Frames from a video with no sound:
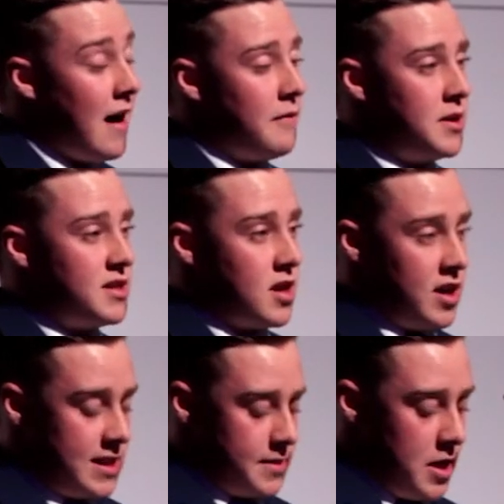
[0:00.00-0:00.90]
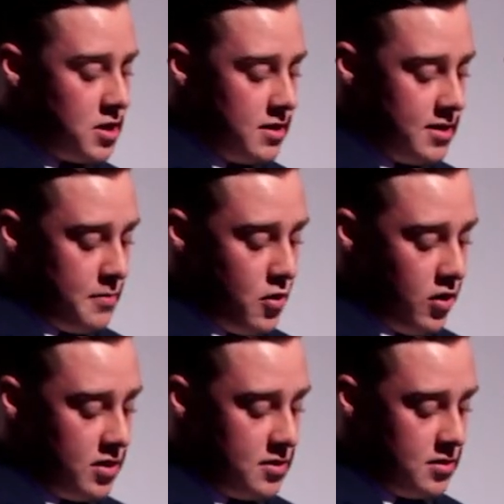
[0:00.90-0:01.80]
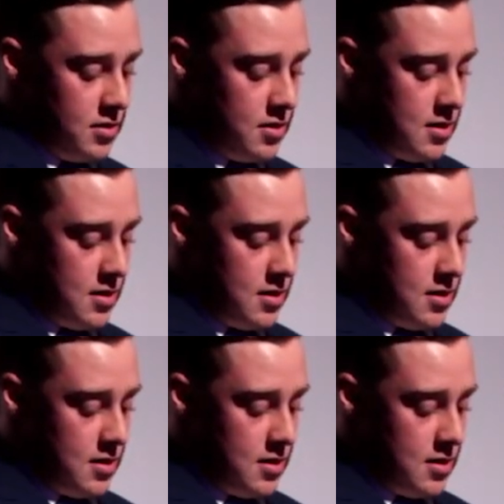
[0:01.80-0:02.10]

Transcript: have been denied specialist supports,